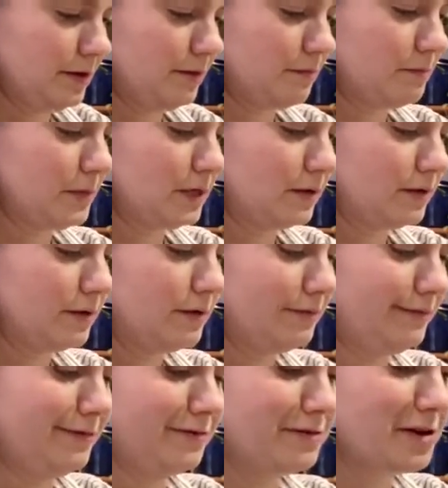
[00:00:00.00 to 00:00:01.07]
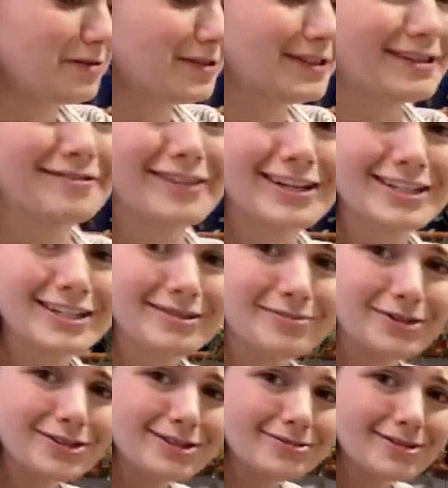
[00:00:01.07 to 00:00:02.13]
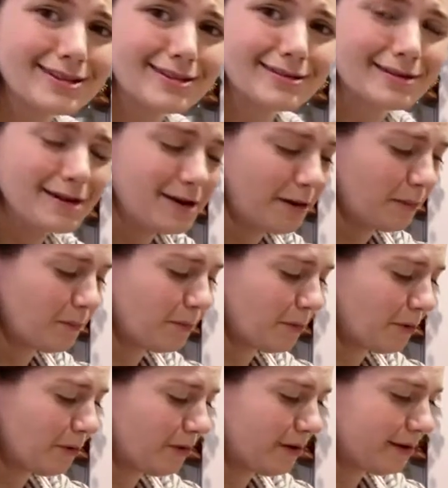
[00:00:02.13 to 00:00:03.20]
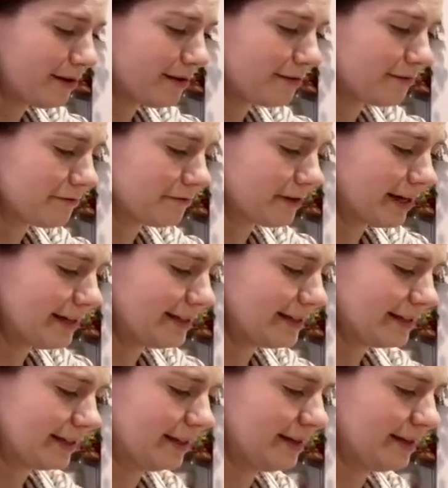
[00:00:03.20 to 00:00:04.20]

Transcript: meal. Roasted vegetables with a bowl of rice.